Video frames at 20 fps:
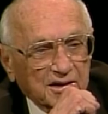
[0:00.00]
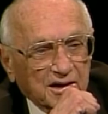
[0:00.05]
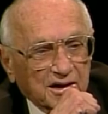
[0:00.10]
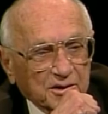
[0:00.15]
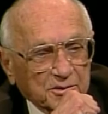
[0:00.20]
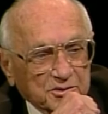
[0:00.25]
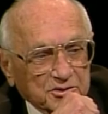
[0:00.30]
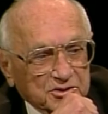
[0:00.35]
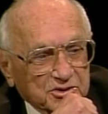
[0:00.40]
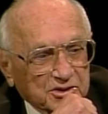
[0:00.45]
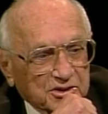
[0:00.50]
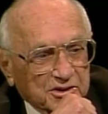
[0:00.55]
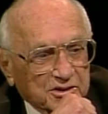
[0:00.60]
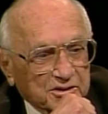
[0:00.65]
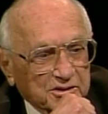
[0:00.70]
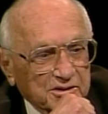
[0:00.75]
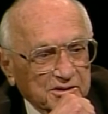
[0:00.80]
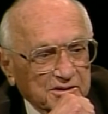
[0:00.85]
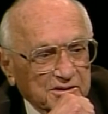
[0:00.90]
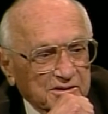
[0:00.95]
I was
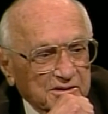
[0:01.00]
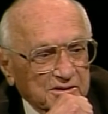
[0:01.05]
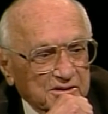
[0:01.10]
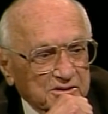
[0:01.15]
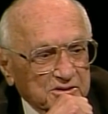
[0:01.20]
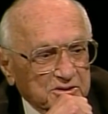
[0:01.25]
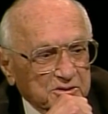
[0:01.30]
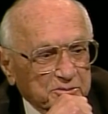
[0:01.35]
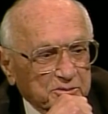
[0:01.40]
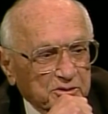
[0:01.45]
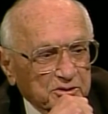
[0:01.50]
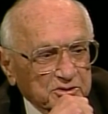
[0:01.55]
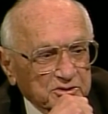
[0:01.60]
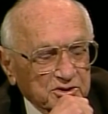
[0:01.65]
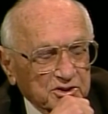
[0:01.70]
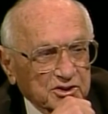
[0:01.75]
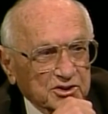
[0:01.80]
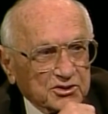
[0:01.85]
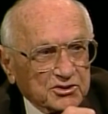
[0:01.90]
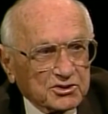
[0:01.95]
there
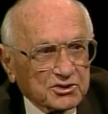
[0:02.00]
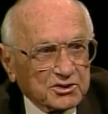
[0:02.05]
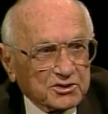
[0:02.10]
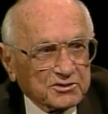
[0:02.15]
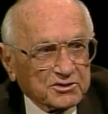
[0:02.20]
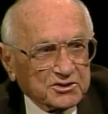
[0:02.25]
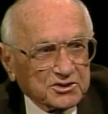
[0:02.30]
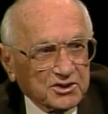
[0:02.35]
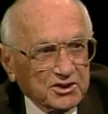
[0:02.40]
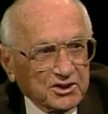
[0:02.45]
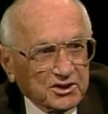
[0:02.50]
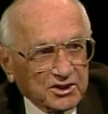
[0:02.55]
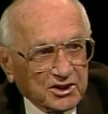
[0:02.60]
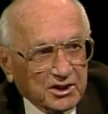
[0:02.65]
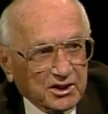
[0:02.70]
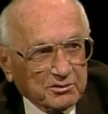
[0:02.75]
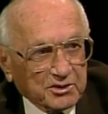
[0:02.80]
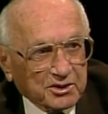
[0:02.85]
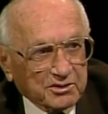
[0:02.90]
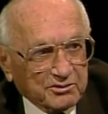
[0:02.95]
supposedly to serve as an
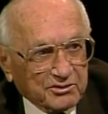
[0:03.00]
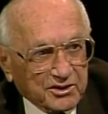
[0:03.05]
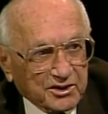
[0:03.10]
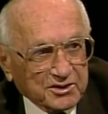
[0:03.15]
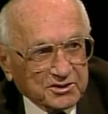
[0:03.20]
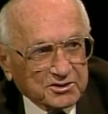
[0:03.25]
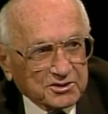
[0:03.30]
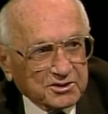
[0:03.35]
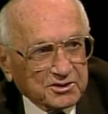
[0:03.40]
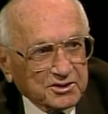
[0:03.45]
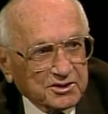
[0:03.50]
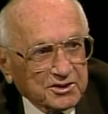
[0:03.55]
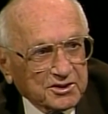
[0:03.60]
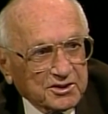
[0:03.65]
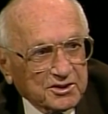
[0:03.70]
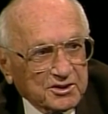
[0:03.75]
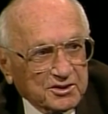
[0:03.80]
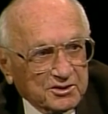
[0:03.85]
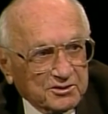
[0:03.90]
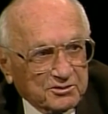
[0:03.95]
economic advisor
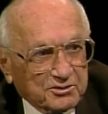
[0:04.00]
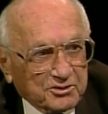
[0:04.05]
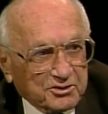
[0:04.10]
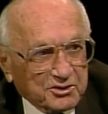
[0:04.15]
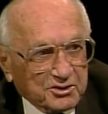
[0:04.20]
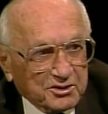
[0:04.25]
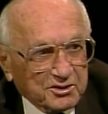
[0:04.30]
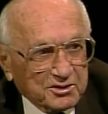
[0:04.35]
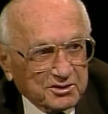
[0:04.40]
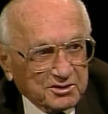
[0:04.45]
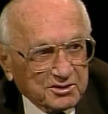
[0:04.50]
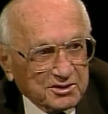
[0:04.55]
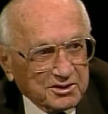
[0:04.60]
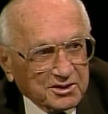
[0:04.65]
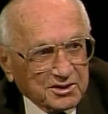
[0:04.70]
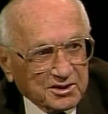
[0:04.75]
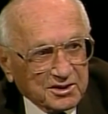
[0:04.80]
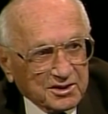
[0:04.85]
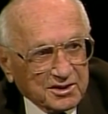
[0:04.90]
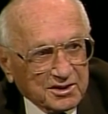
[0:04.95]
for the
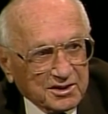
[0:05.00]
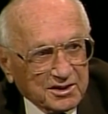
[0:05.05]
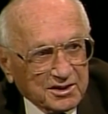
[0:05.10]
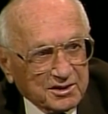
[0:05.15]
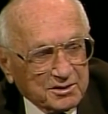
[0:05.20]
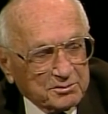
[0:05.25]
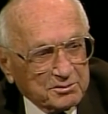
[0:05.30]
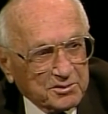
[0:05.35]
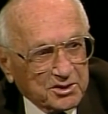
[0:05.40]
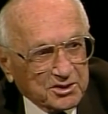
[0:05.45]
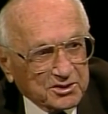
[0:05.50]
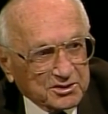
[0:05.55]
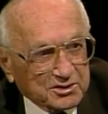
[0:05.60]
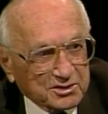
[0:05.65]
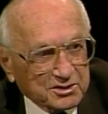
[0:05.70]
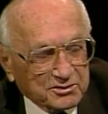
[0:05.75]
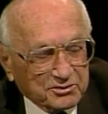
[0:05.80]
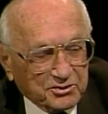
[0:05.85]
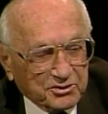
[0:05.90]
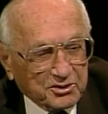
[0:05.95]

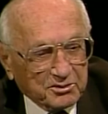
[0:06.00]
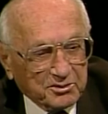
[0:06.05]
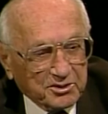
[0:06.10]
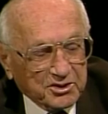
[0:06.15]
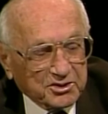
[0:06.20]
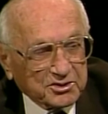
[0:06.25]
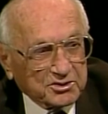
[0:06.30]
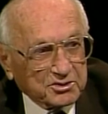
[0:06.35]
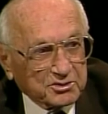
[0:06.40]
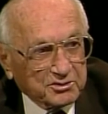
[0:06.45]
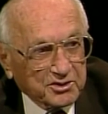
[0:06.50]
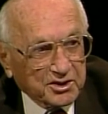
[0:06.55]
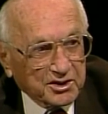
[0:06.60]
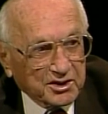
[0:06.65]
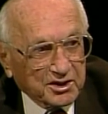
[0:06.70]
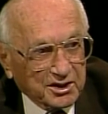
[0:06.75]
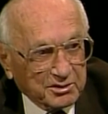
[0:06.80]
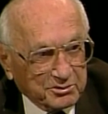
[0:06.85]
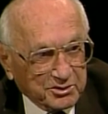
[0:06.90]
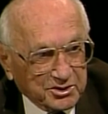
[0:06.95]
Minister of
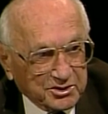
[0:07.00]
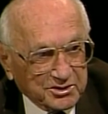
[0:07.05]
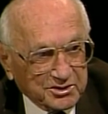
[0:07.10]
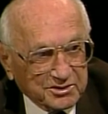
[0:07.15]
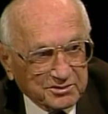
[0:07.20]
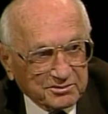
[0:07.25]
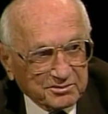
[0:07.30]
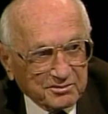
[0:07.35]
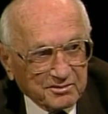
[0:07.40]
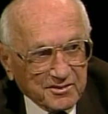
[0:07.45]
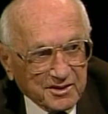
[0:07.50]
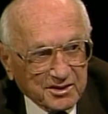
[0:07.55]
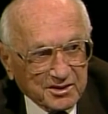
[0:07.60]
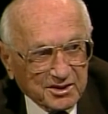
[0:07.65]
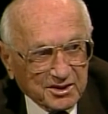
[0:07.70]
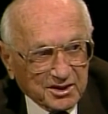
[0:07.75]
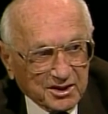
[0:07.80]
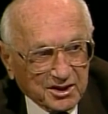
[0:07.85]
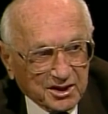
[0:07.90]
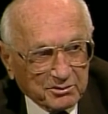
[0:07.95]
Economics,
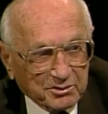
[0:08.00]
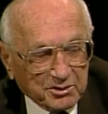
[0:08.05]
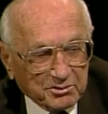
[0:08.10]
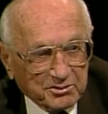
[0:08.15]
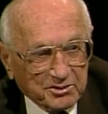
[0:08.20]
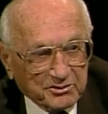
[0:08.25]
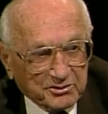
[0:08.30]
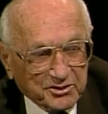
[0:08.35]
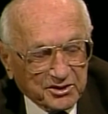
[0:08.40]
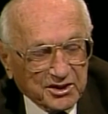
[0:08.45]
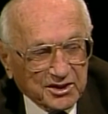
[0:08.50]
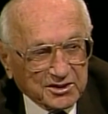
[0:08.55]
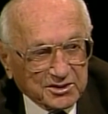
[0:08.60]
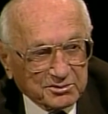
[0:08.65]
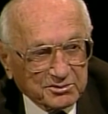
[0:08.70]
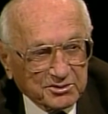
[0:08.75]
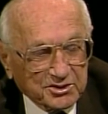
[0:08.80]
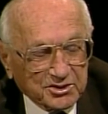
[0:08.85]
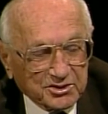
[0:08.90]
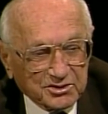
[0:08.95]
Economic
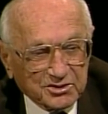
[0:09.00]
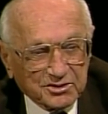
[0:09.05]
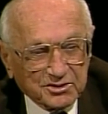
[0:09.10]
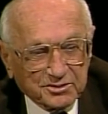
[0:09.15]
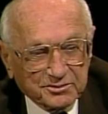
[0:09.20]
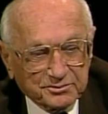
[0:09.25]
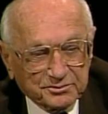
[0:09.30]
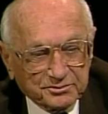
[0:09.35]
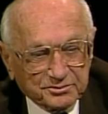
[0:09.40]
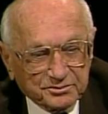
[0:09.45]
Finance Minister.